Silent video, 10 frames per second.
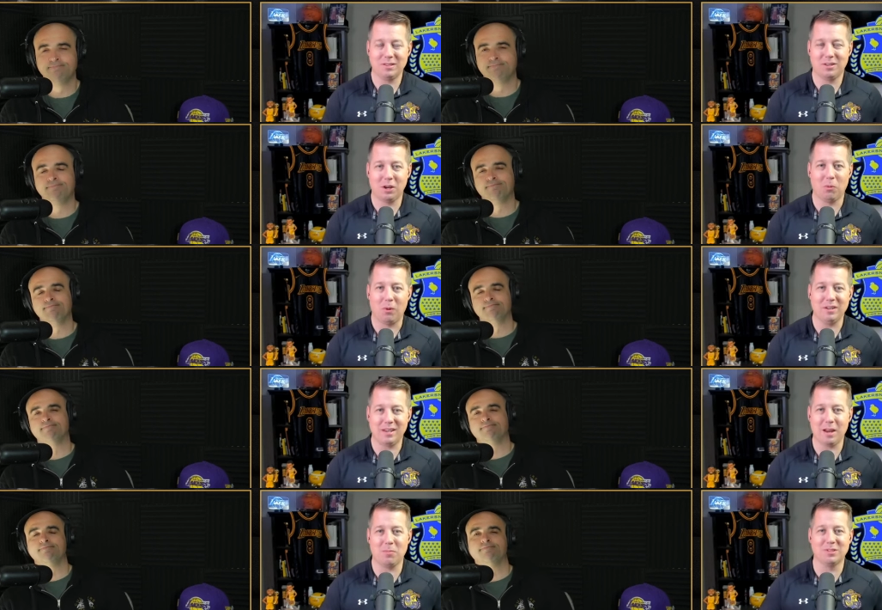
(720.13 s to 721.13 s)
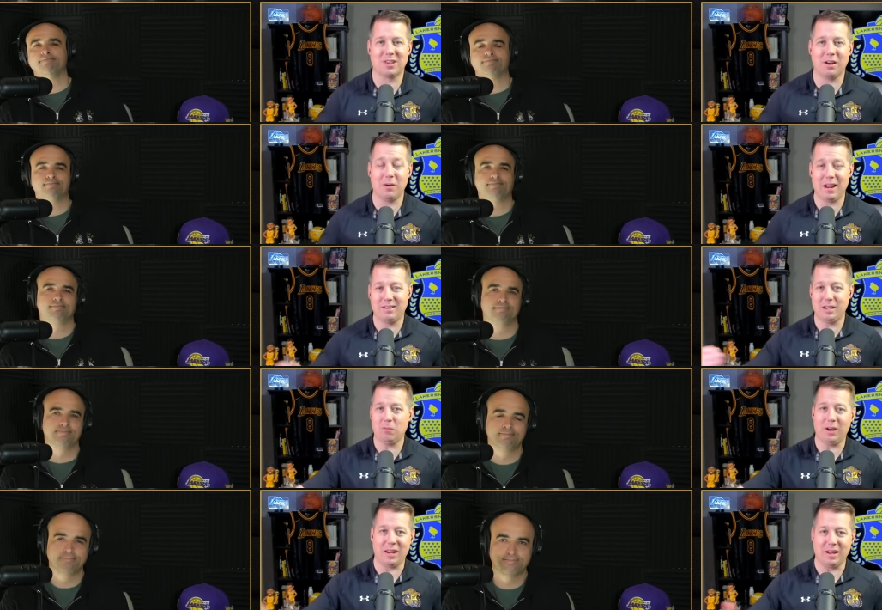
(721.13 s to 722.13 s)
Speaker 1: to do? What Dame was gonna do? And
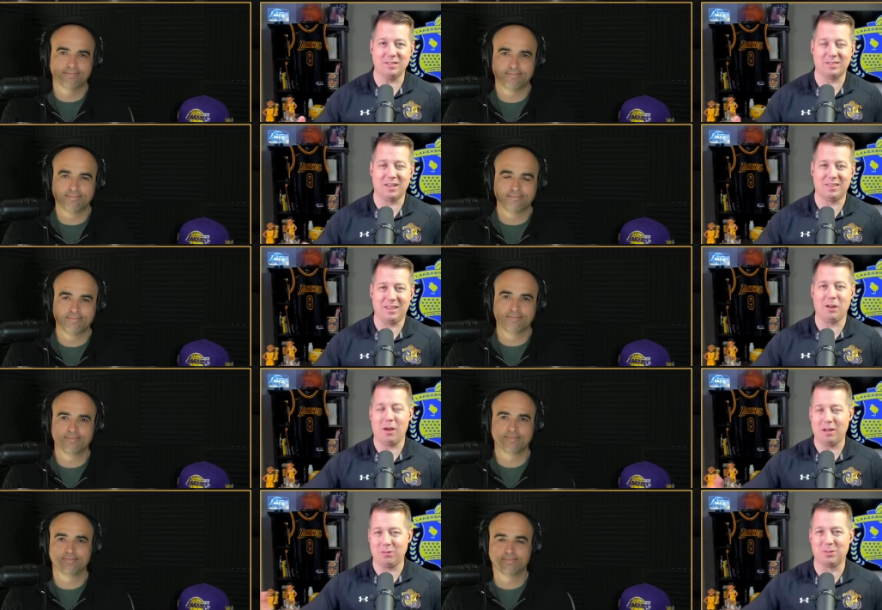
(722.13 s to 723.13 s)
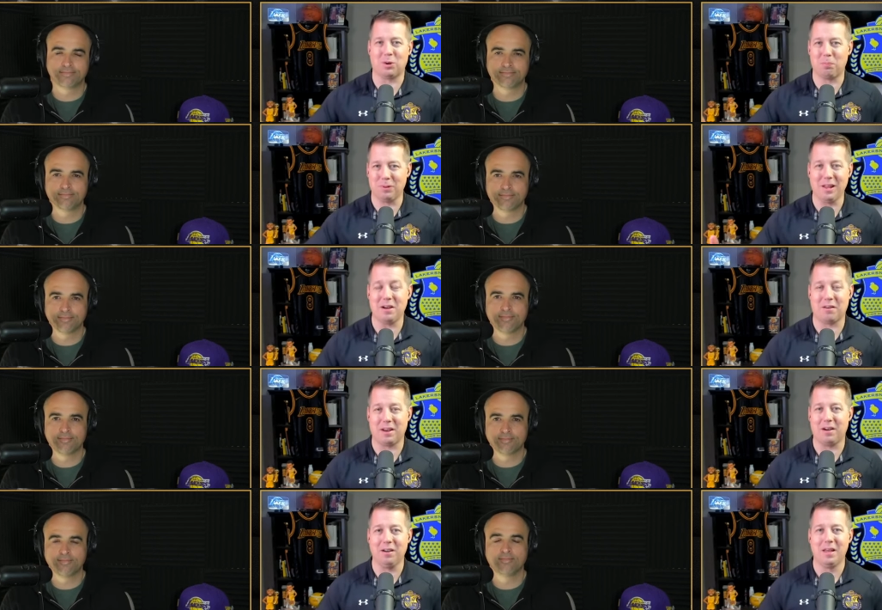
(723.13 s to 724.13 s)
Dinwiddie is the the elder player
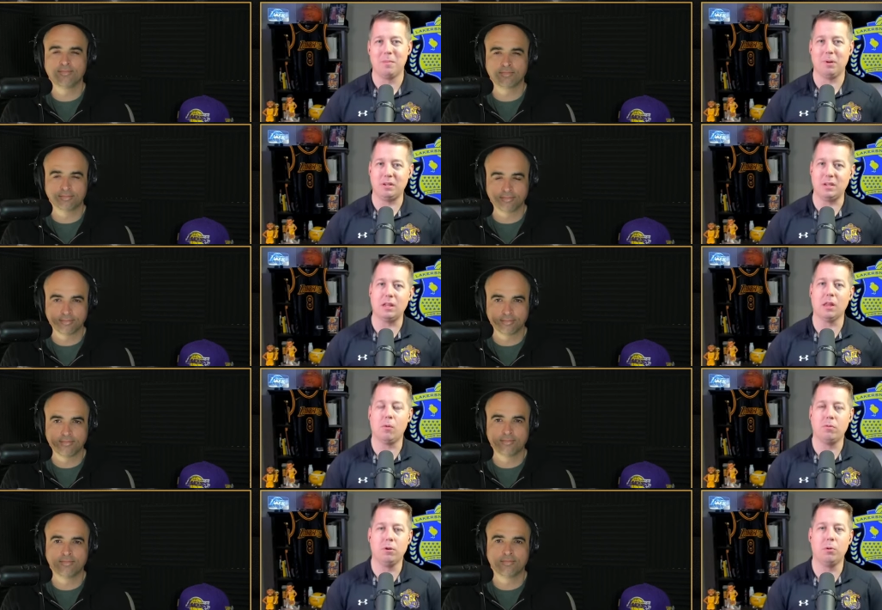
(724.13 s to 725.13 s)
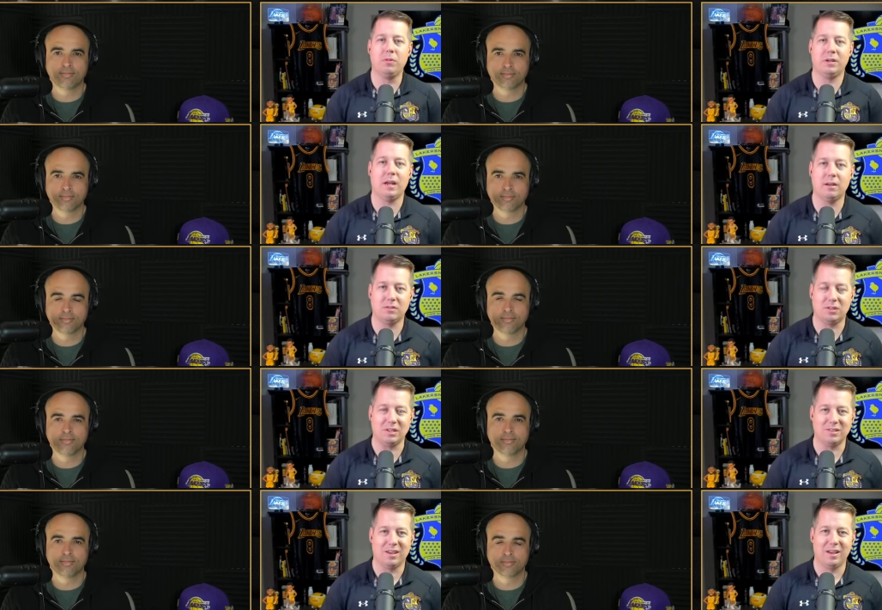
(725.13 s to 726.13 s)
here, but D'Lo knew the
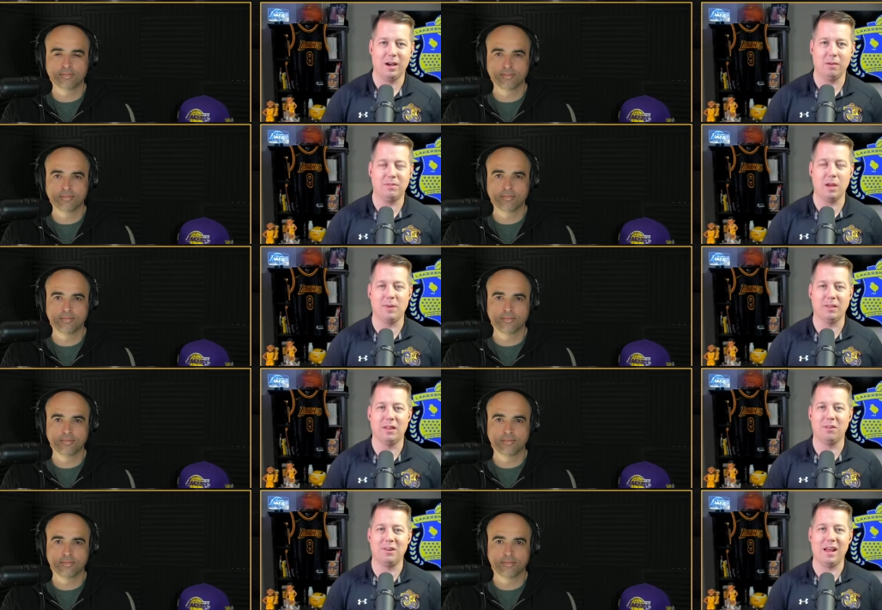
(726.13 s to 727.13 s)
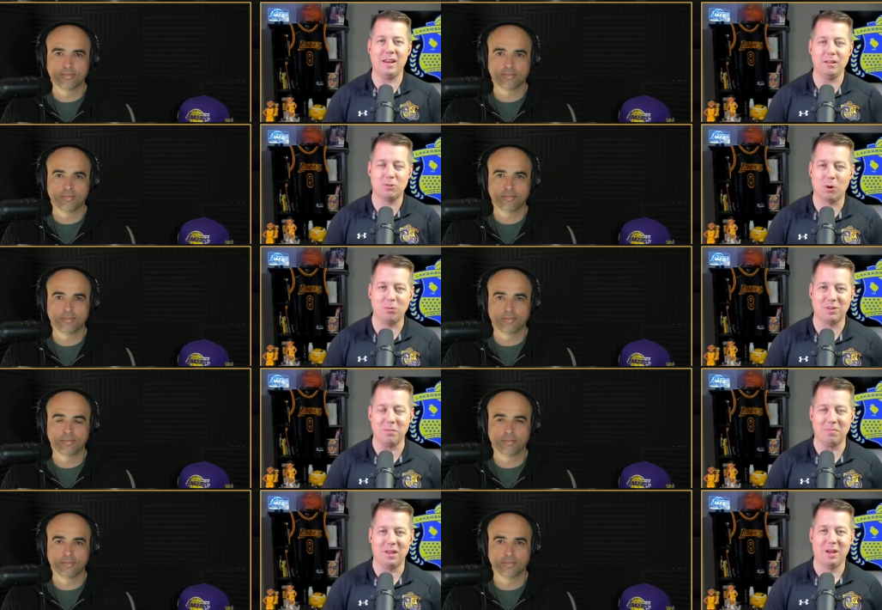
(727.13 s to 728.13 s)
tendencies of Damian Lillard, and he told him
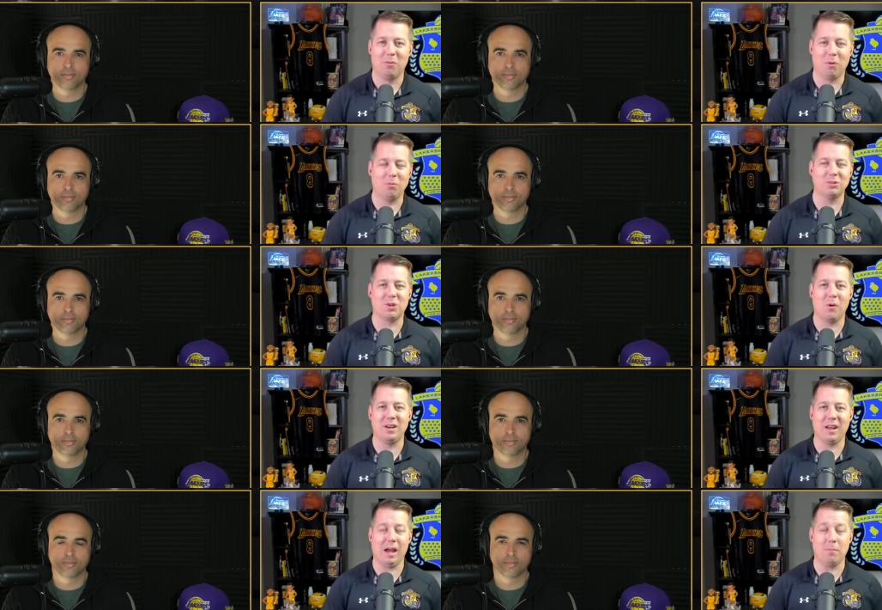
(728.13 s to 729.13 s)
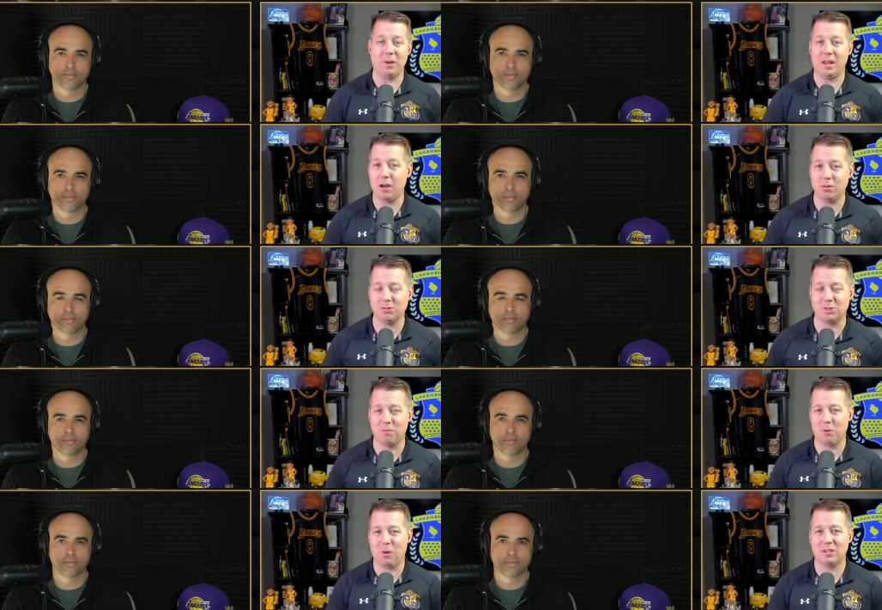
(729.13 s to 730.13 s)
what was going to happen. He also, if
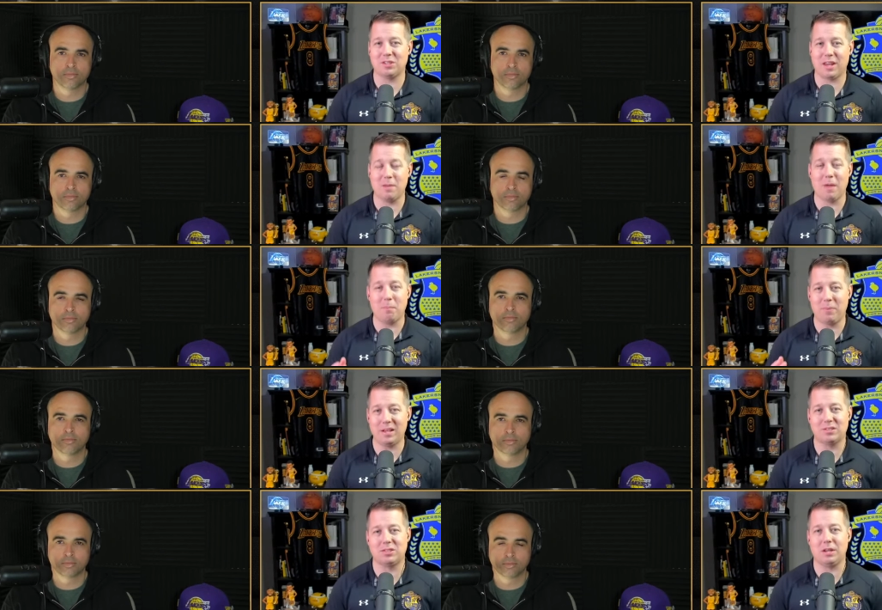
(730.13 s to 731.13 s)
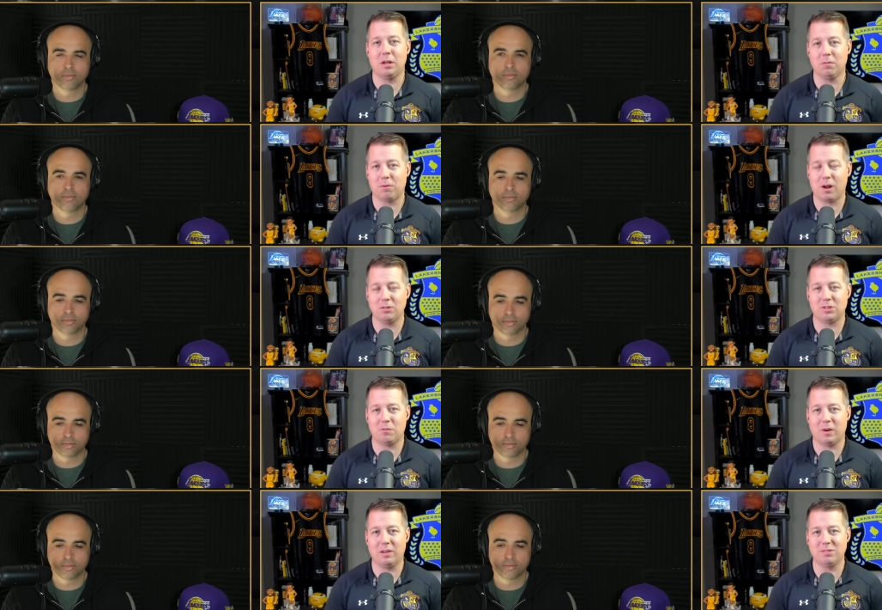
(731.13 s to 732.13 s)
you watch the game, that big steal for Austin
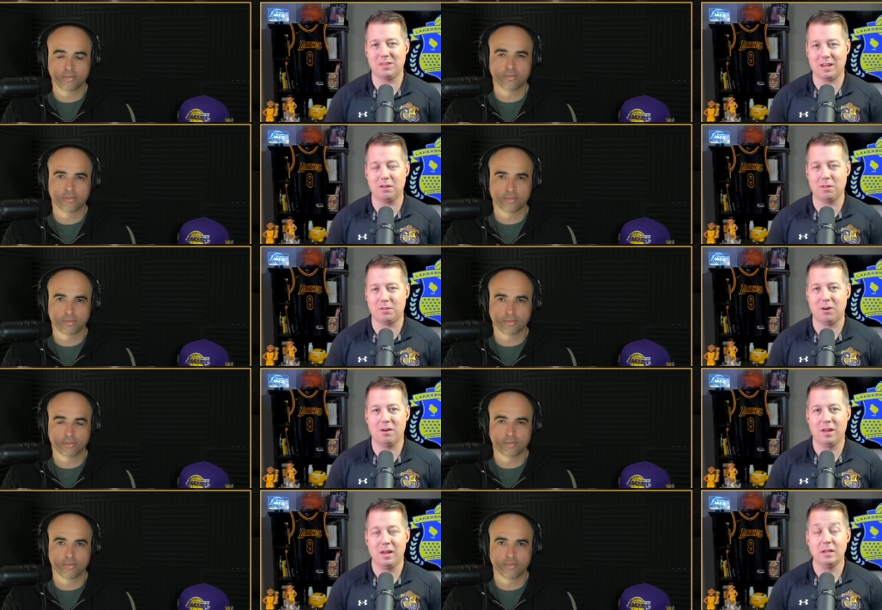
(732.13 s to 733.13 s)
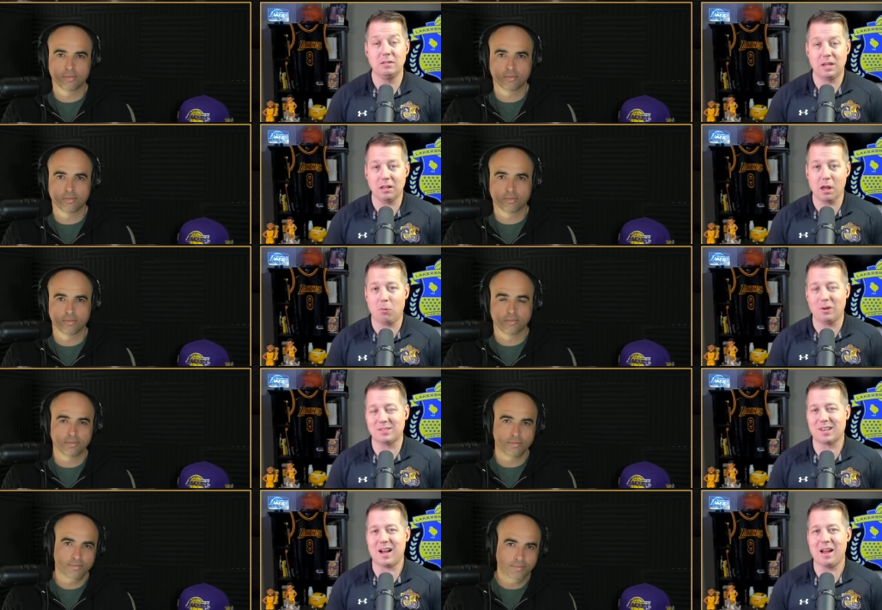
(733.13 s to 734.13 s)
Reaves at the end of the third, D'Lo was
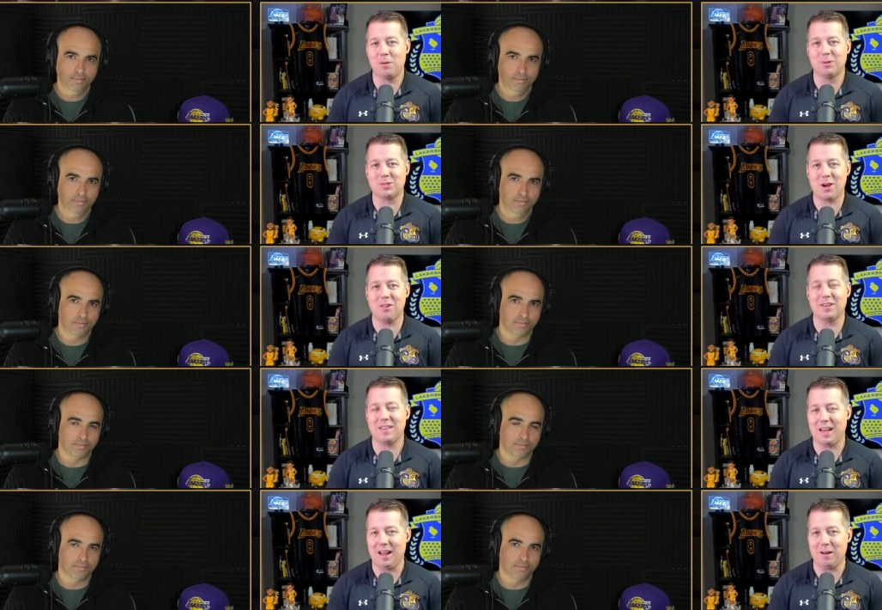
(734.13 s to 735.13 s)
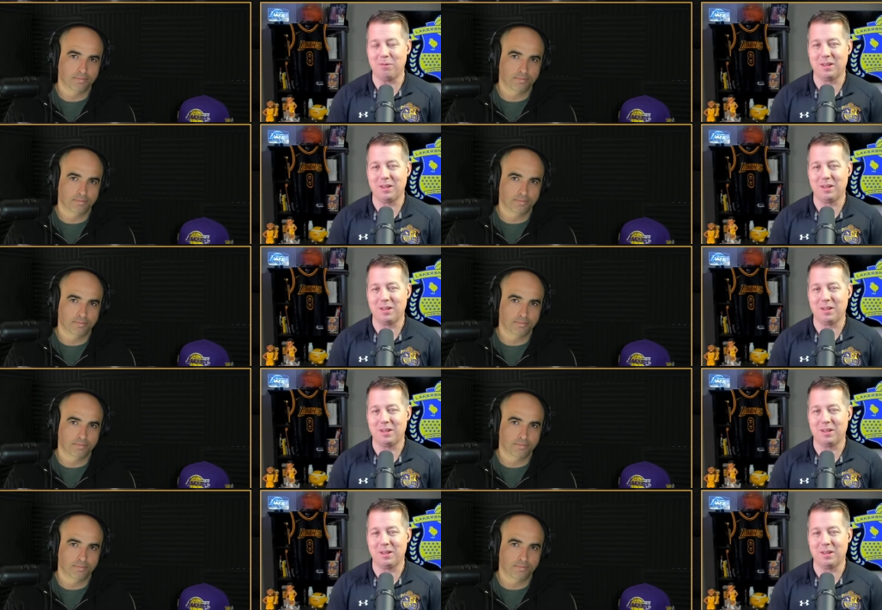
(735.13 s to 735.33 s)
the guy who was calling that out,